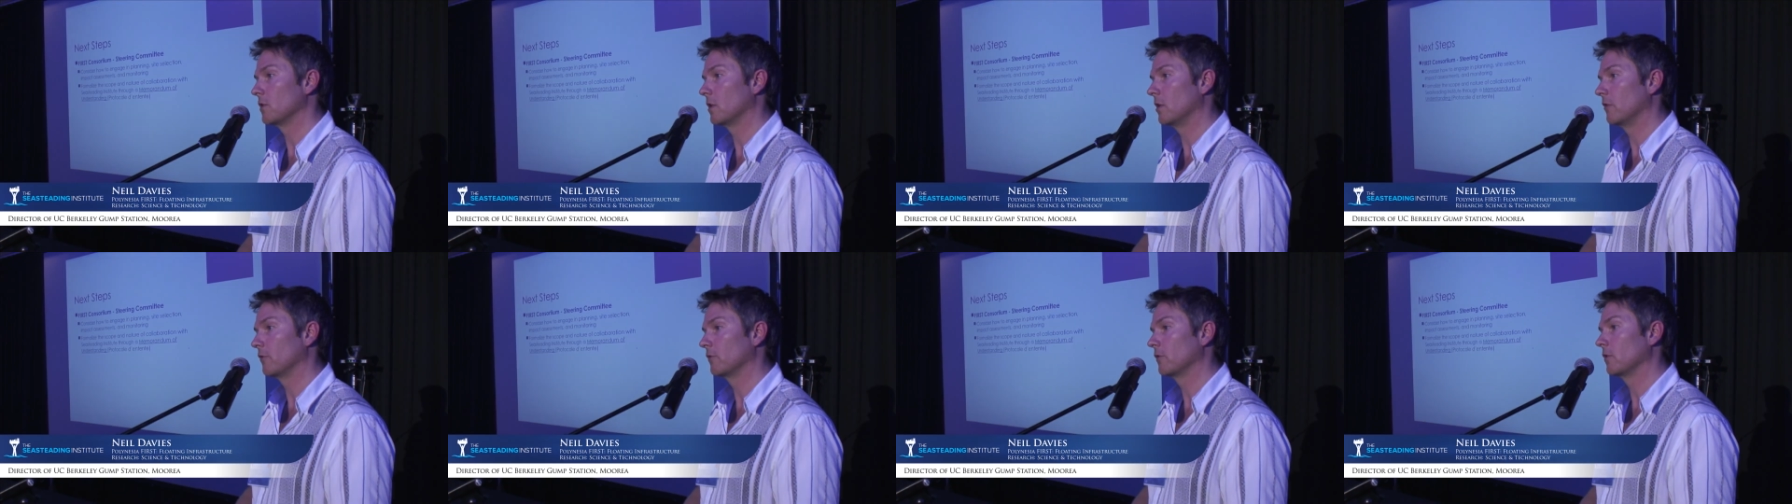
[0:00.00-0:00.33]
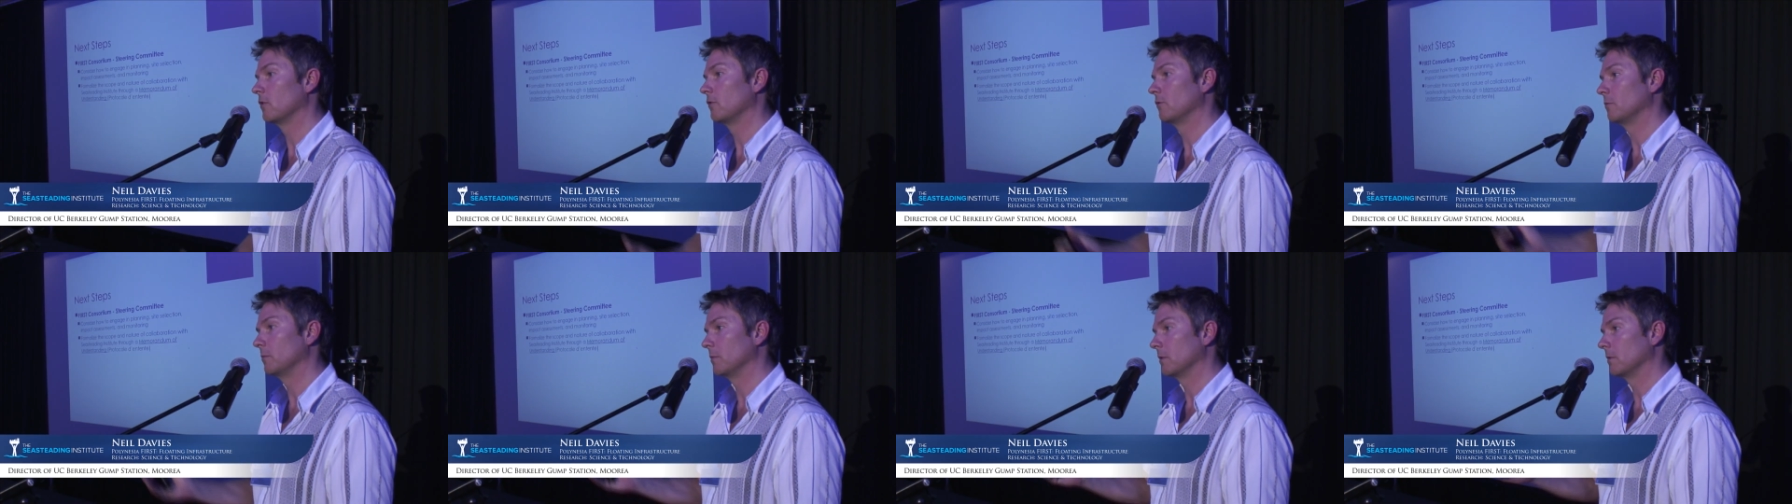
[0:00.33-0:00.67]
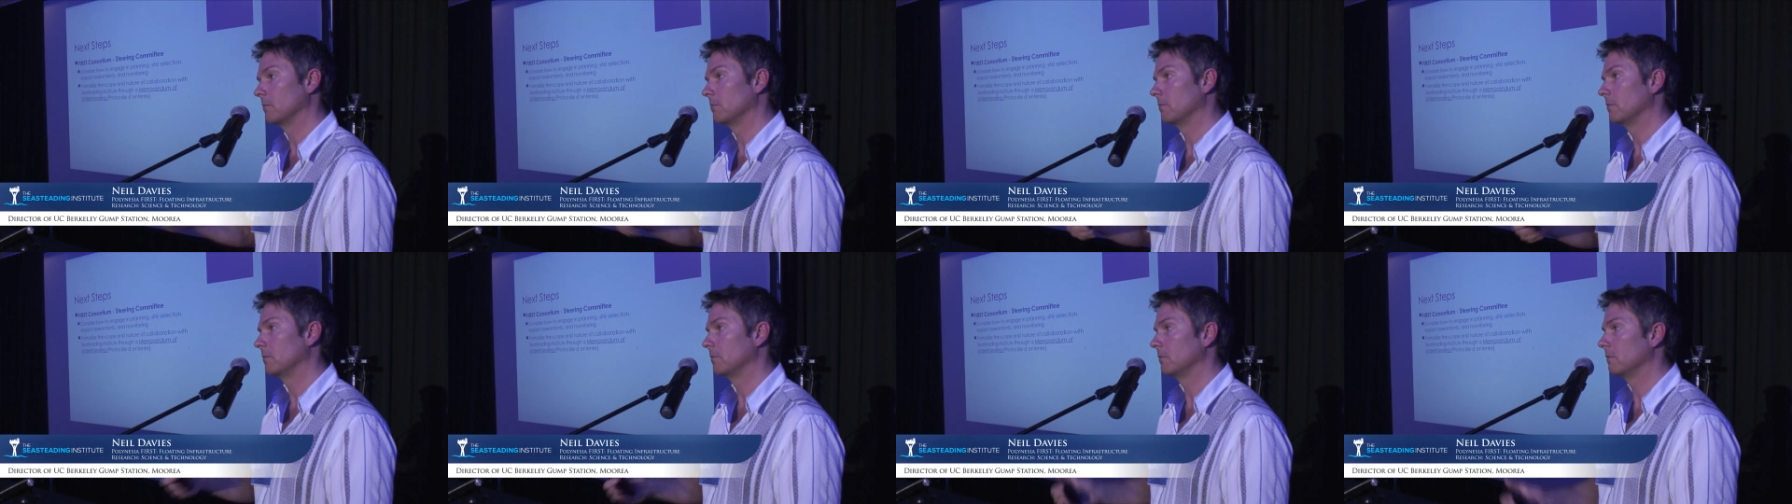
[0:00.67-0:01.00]
a draft of, and
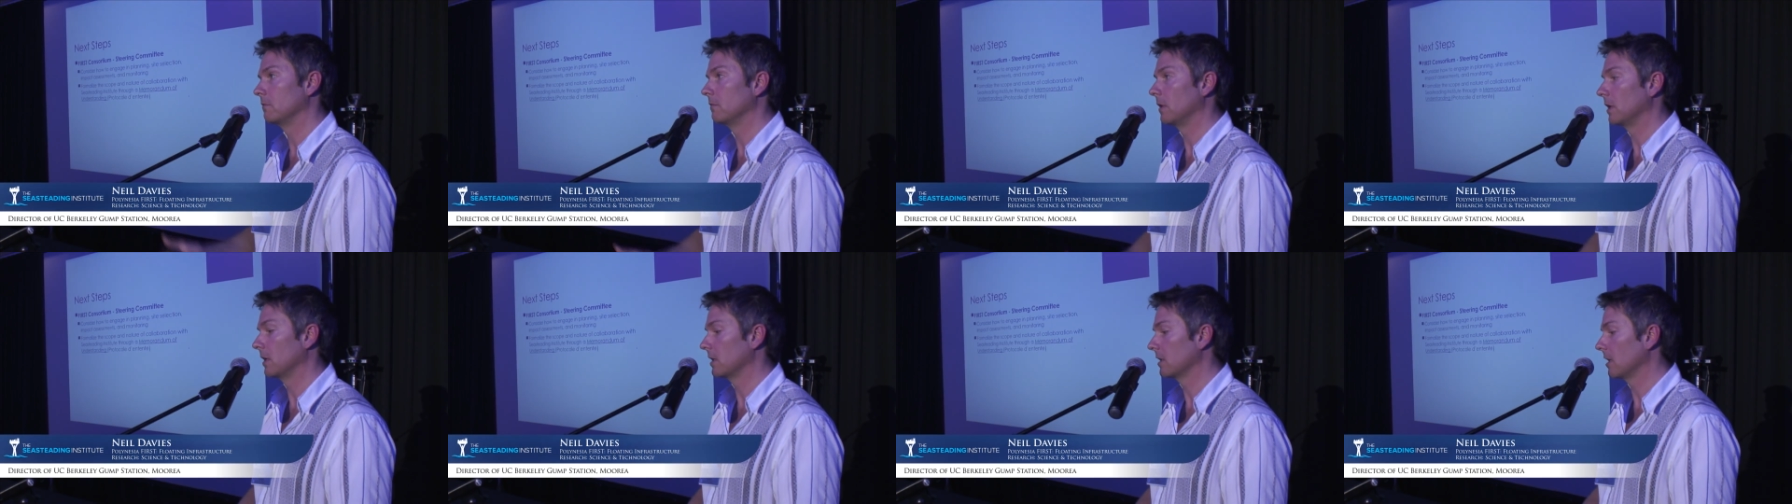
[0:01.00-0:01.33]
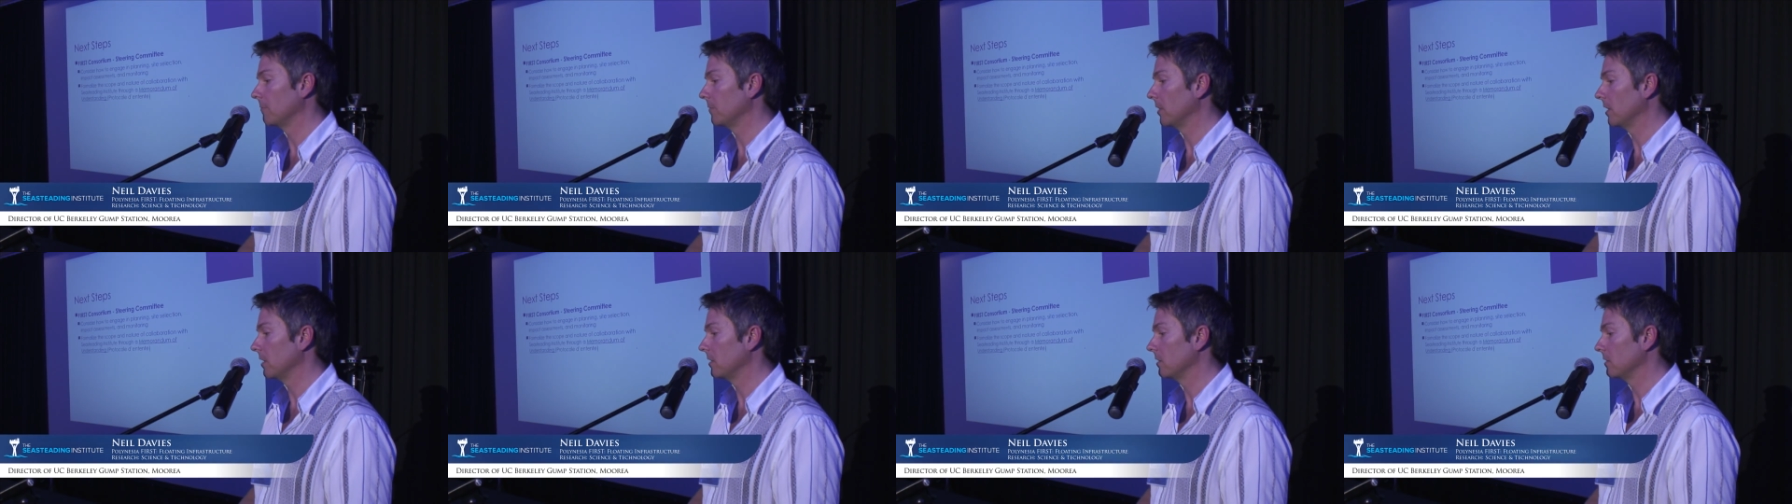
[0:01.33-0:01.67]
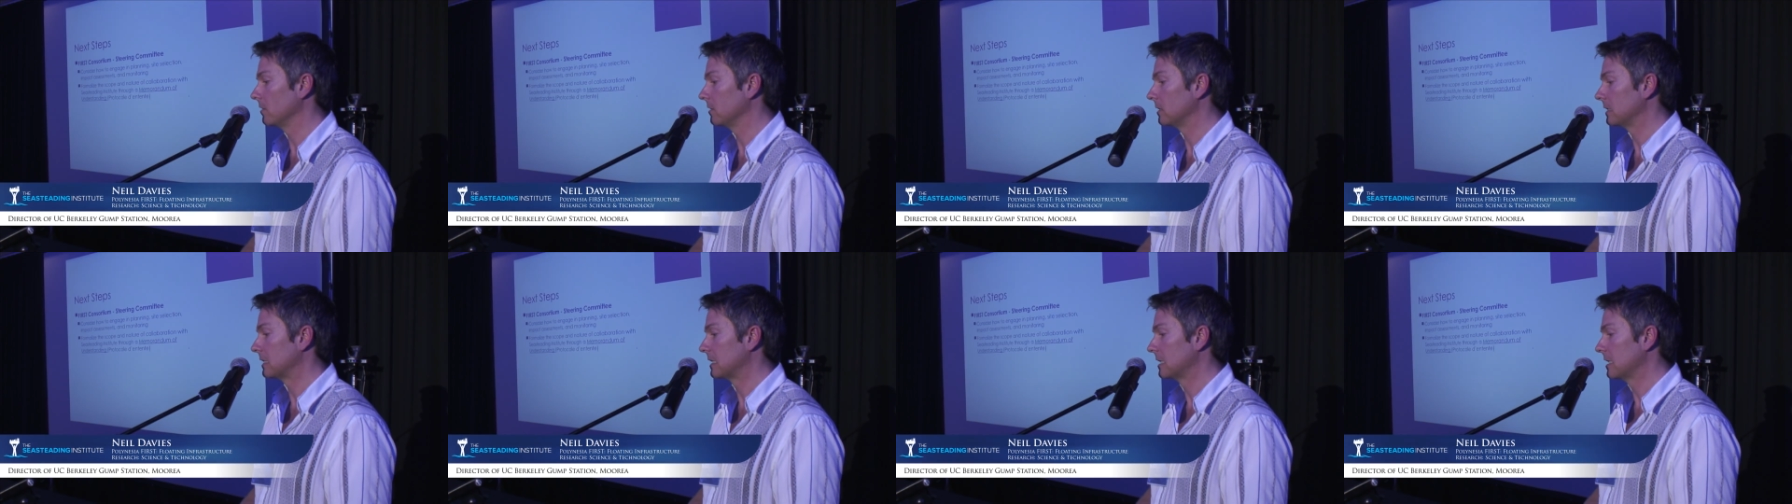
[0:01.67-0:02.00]
we're running that by
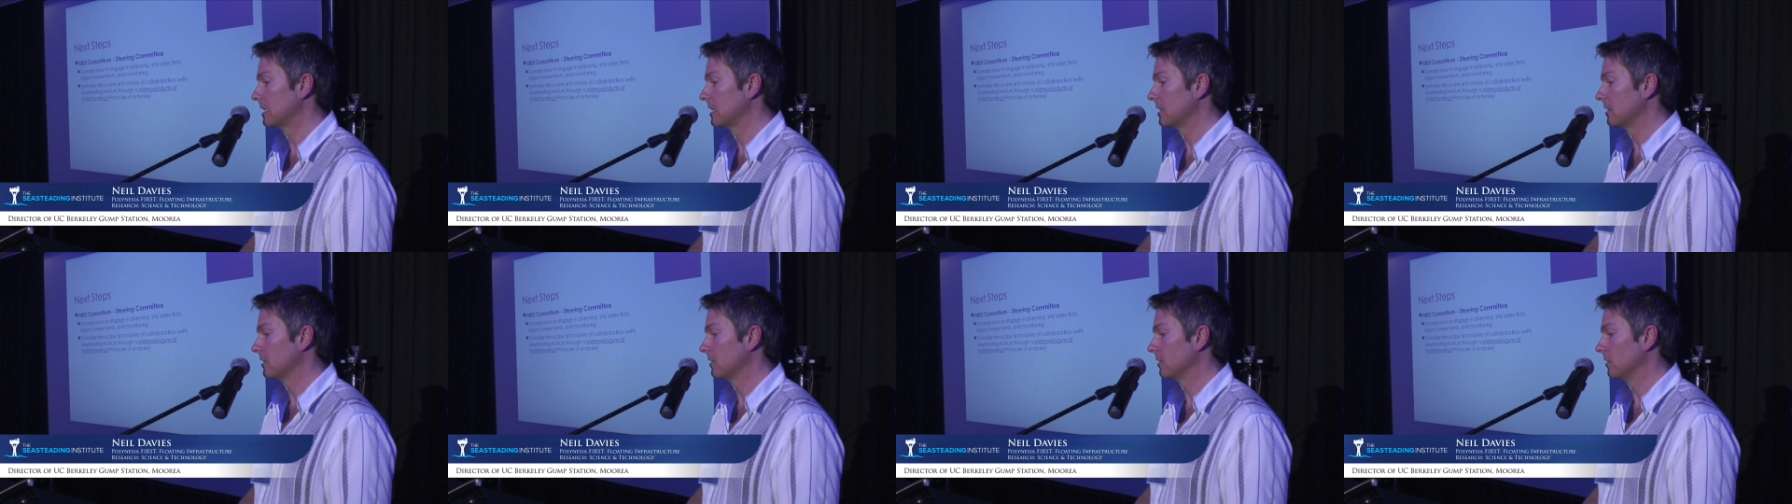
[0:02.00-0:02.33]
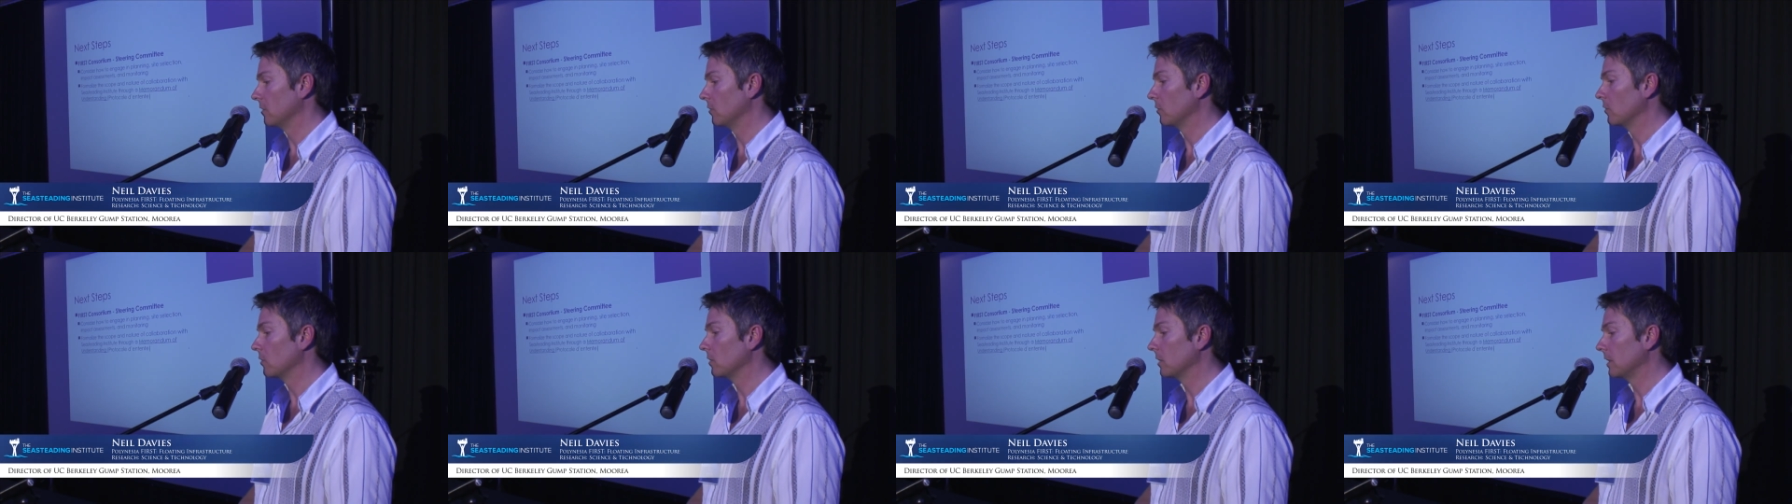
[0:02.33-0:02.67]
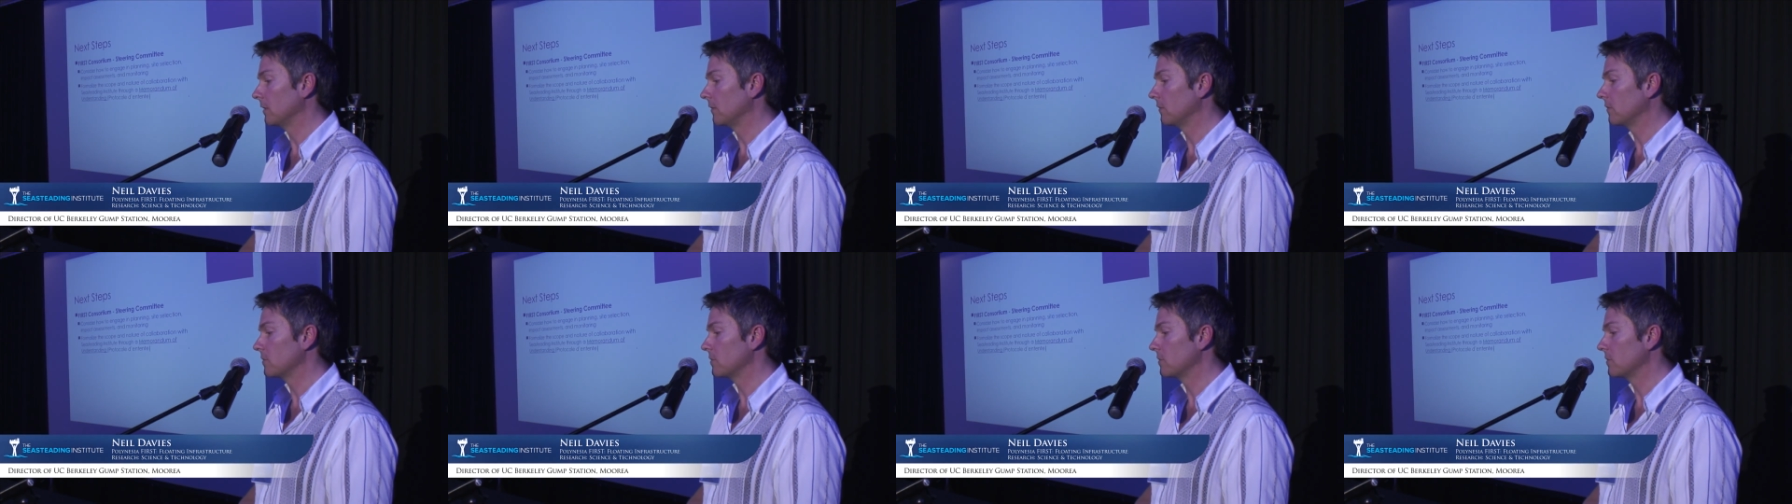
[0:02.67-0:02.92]
the, the local